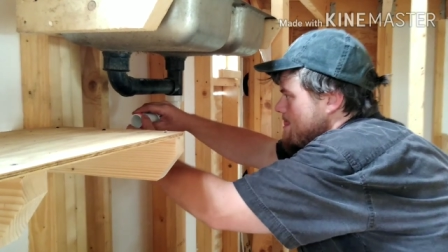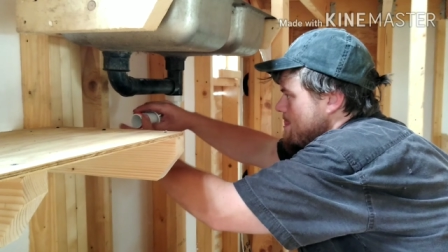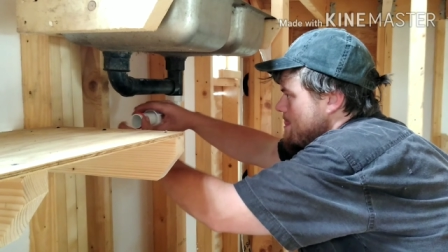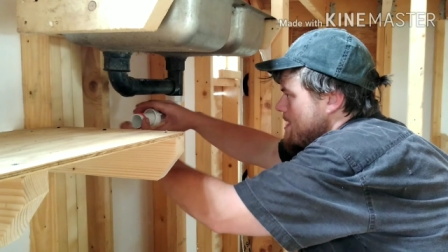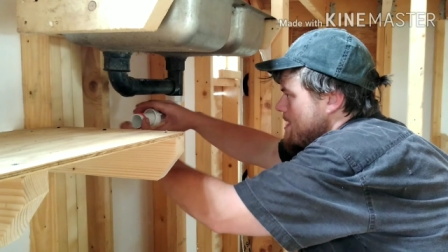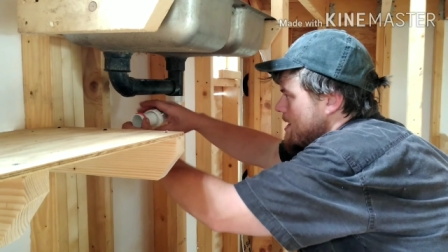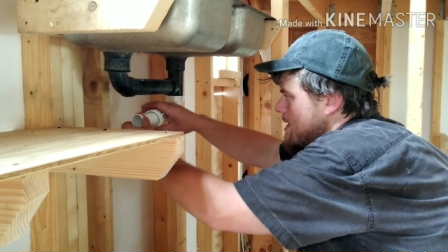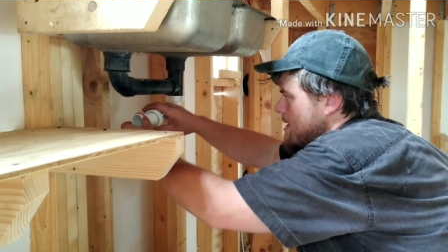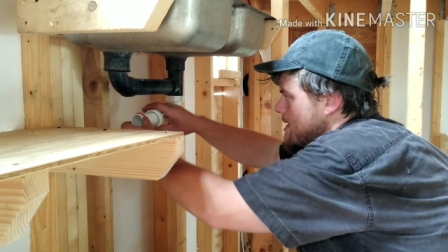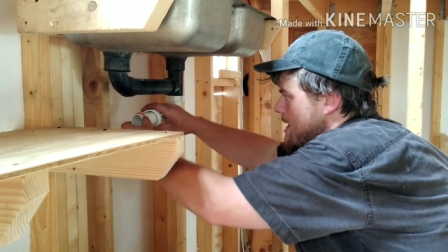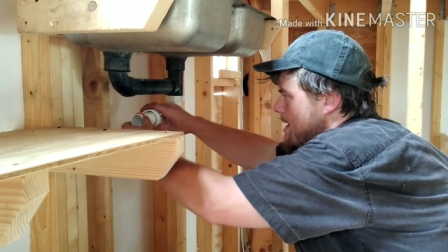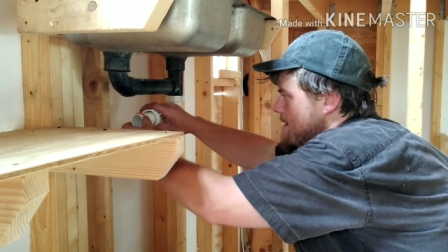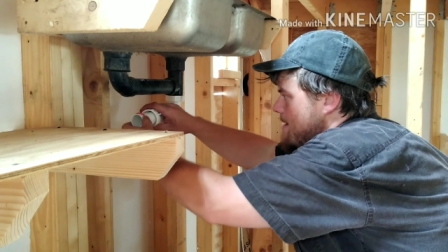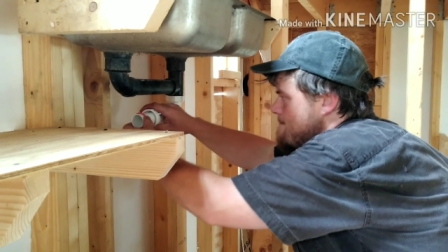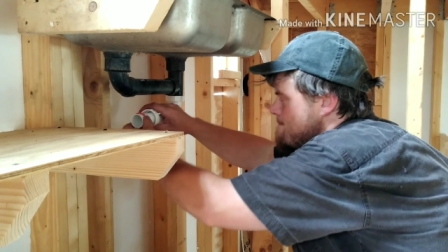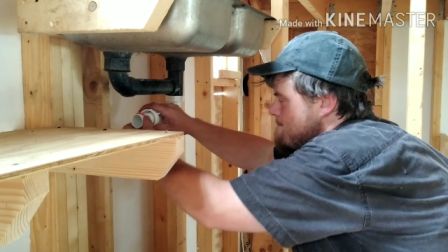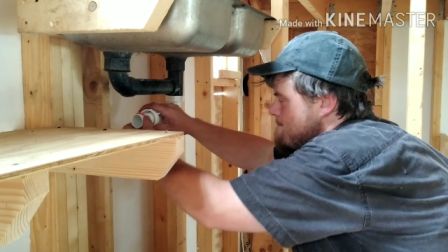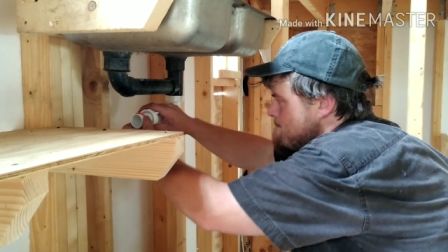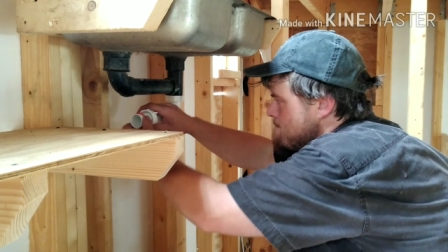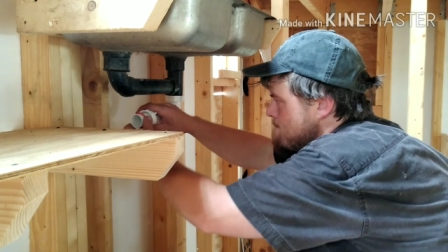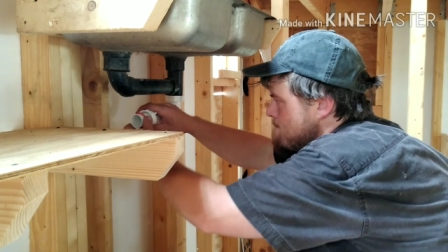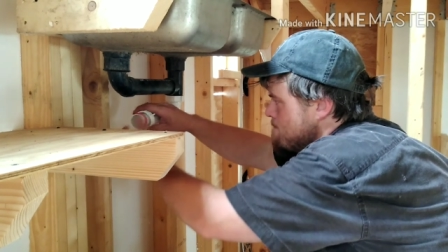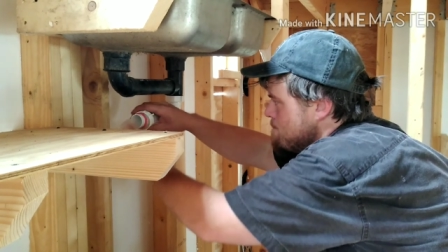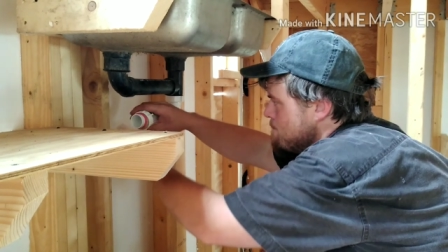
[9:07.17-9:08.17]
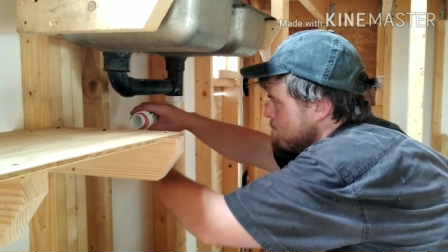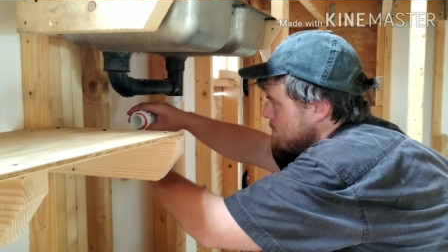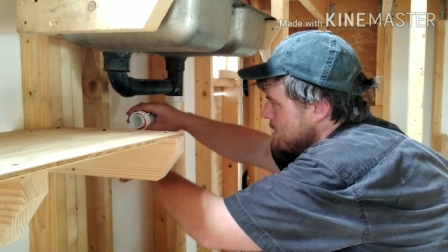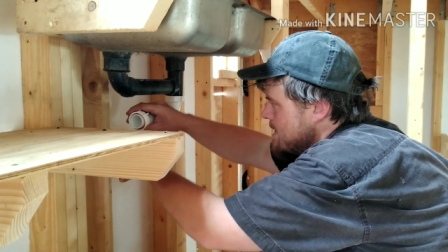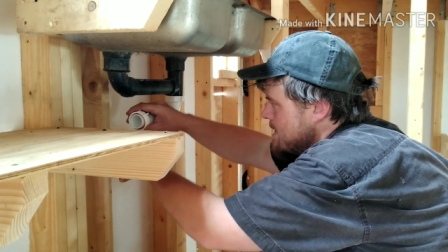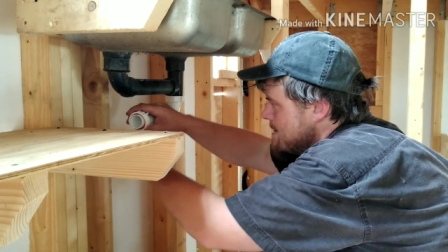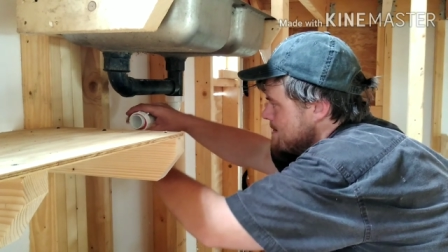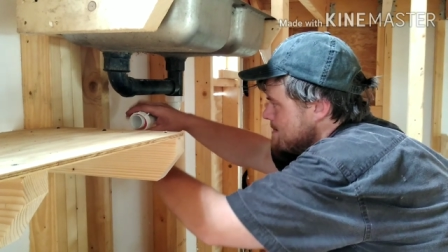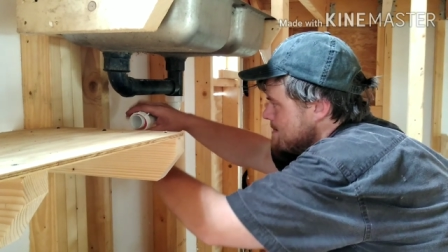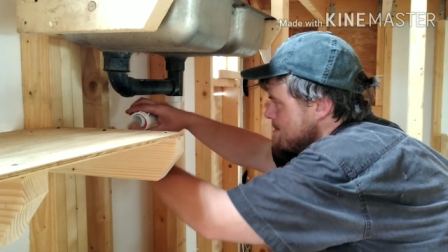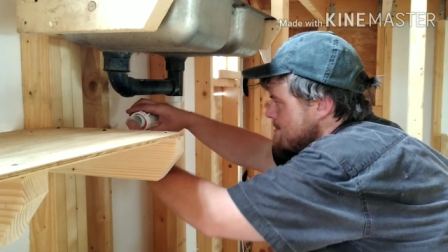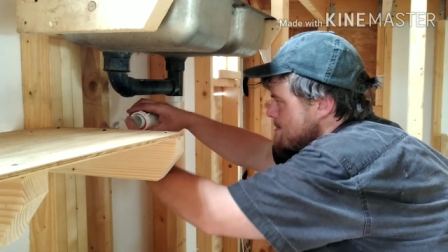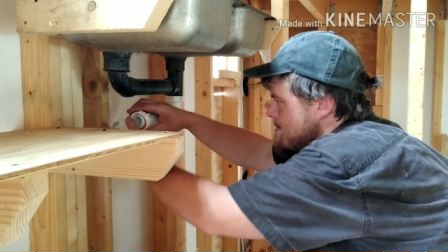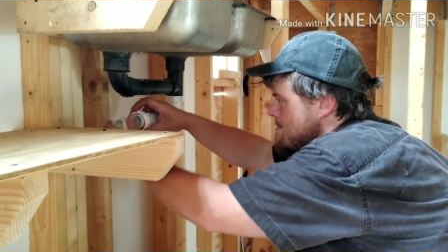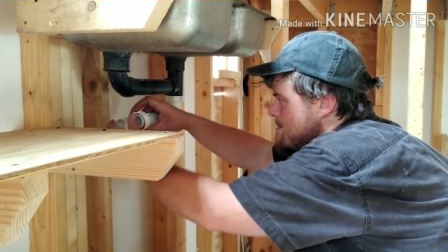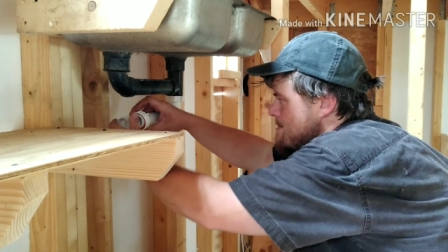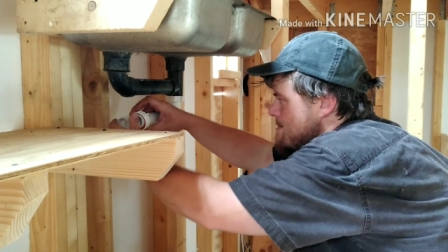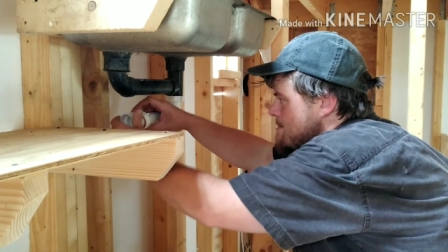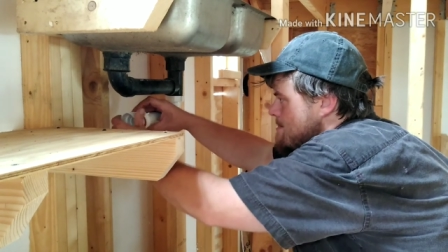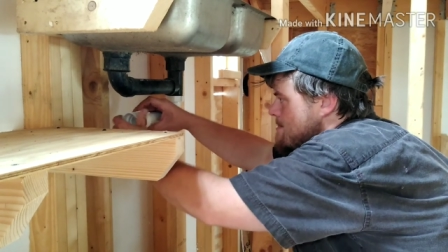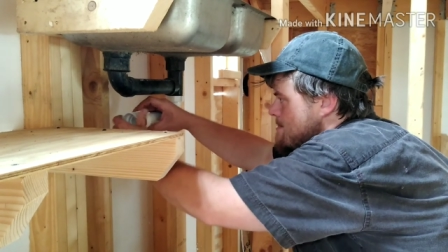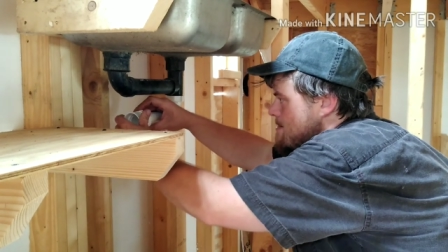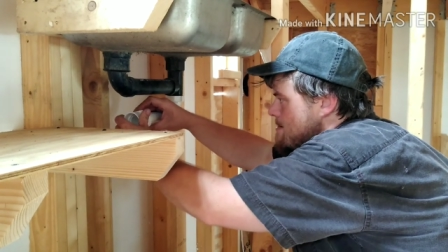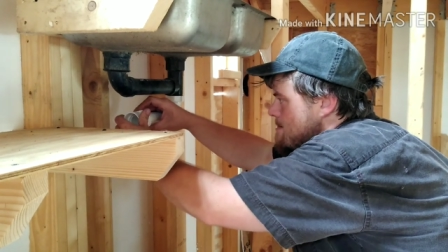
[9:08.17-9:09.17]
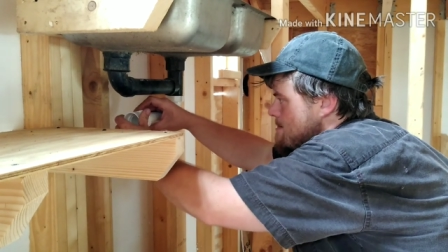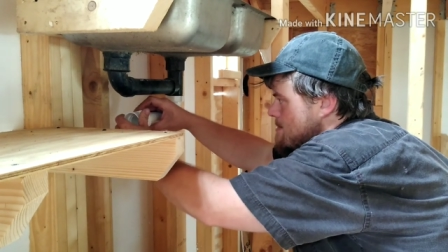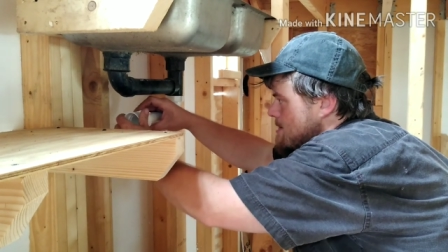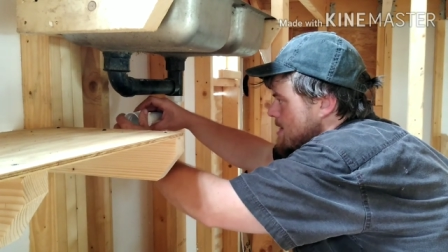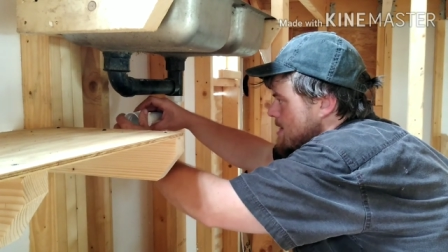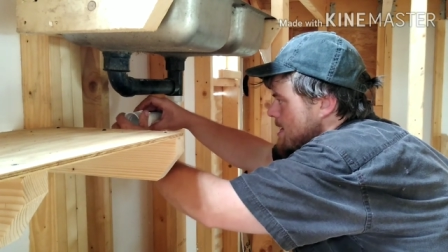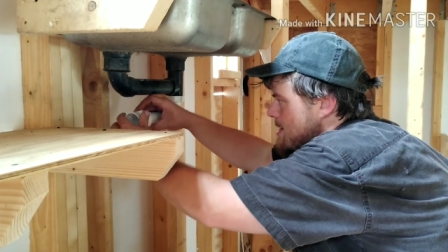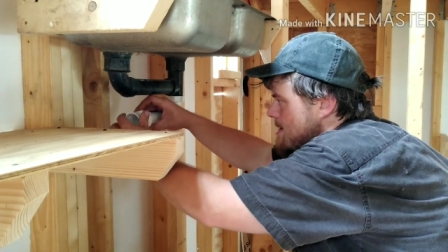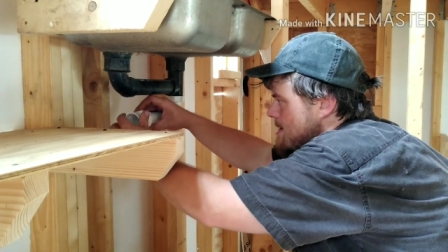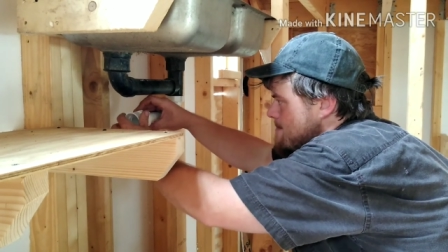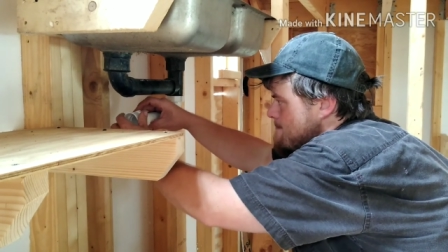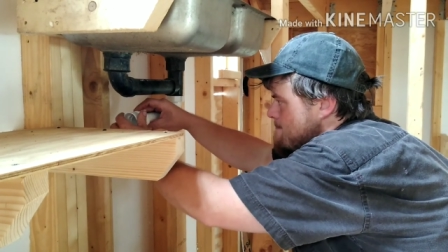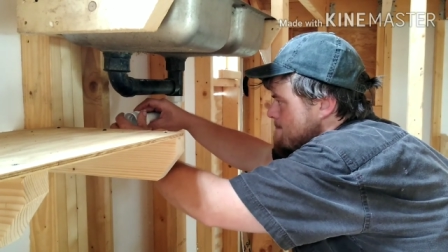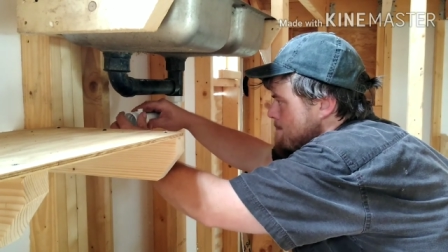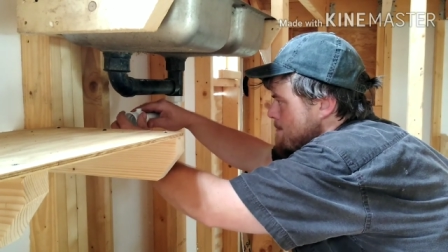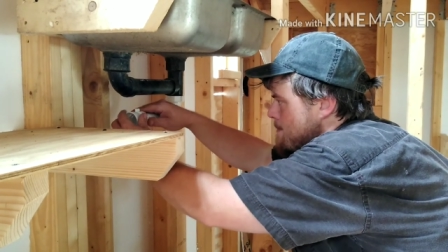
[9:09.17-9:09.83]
Like that. Okay.